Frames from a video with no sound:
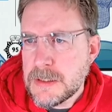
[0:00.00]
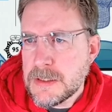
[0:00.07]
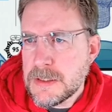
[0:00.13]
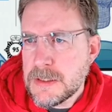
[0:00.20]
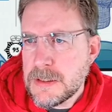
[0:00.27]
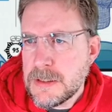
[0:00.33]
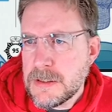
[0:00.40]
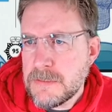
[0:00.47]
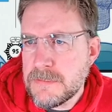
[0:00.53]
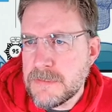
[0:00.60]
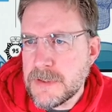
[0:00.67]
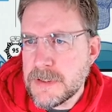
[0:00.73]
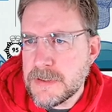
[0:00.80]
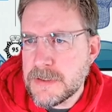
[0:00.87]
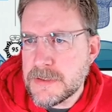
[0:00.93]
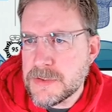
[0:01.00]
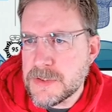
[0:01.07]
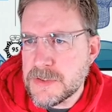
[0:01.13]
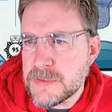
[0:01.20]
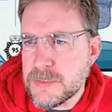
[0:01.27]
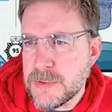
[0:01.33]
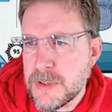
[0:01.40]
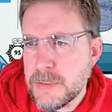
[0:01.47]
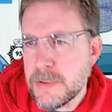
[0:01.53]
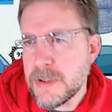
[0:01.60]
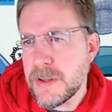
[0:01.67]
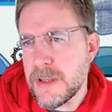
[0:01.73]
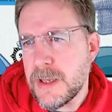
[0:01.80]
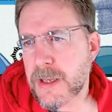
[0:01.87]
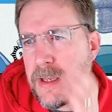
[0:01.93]
Advantages, where were
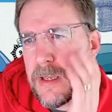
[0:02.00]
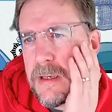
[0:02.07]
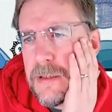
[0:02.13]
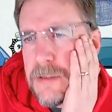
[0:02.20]
they?